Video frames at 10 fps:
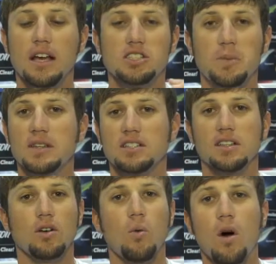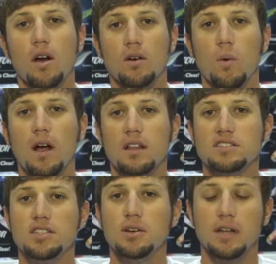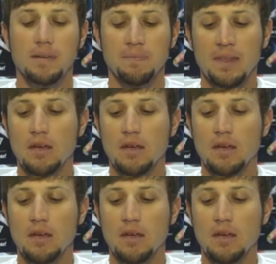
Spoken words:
Spits a little water while it's doing it.